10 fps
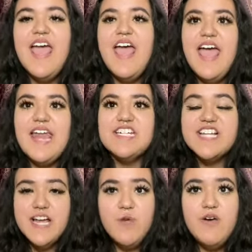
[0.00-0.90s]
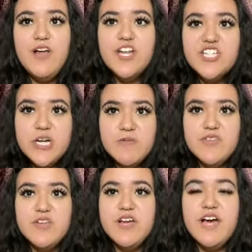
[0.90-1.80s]
And I just kind of wanted to share with
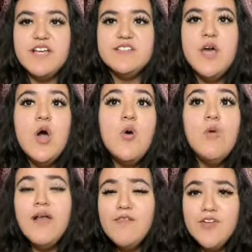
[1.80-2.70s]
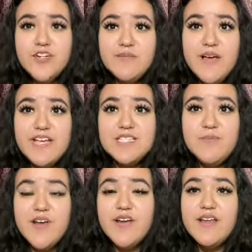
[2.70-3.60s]
you guys what I've learned in my
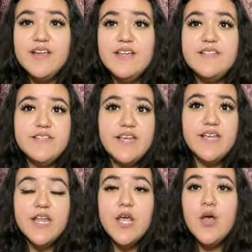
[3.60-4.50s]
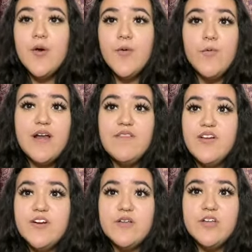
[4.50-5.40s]
experience and what I've learned,